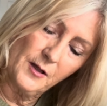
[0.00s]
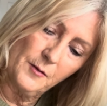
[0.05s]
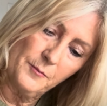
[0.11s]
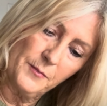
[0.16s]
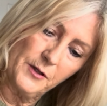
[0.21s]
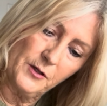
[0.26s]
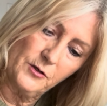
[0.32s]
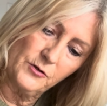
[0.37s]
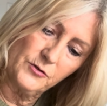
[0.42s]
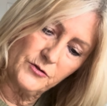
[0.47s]

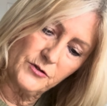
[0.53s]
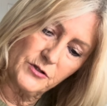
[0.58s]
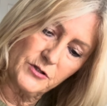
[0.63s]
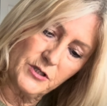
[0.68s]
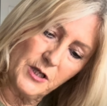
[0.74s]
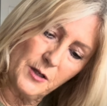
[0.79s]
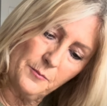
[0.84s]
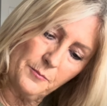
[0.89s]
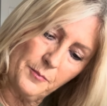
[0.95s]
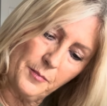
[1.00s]
because the
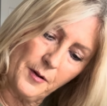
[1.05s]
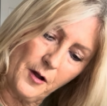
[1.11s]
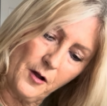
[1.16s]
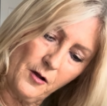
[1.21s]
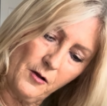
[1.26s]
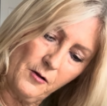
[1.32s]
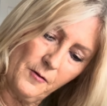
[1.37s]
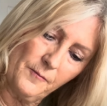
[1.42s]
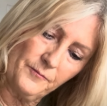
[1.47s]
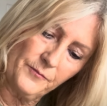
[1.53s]
tip
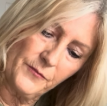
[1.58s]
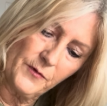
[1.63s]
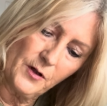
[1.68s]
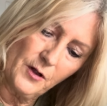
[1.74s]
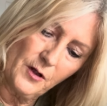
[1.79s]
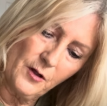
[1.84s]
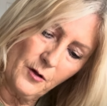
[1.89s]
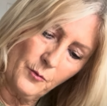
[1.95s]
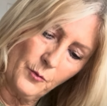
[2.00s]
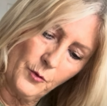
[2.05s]
part
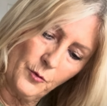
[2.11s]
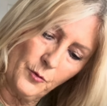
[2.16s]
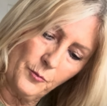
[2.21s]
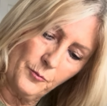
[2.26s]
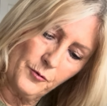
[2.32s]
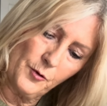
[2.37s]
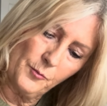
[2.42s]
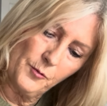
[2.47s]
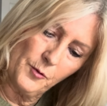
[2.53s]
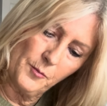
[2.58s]
will
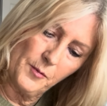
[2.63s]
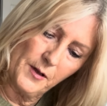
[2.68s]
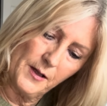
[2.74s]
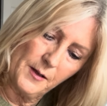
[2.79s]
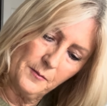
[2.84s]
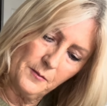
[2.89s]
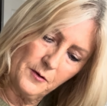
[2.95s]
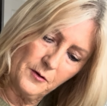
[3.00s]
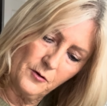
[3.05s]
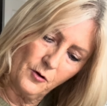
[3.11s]
probably
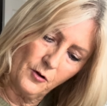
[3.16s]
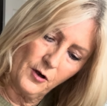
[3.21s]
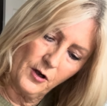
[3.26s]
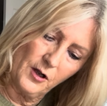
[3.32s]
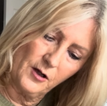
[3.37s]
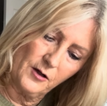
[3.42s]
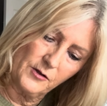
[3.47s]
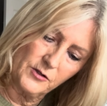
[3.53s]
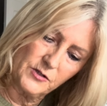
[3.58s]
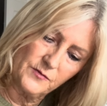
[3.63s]
not
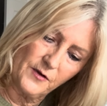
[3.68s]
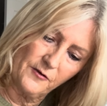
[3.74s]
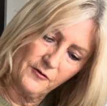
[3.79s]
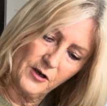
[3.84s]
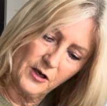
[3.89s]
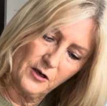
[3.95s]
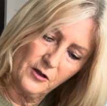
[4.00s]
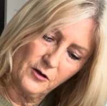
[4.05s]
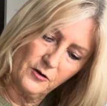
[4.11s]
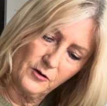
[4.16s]
last very
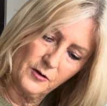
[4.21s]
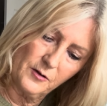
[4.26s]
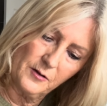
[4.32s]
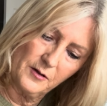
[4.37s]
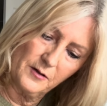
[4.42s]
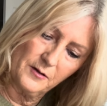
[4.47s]
long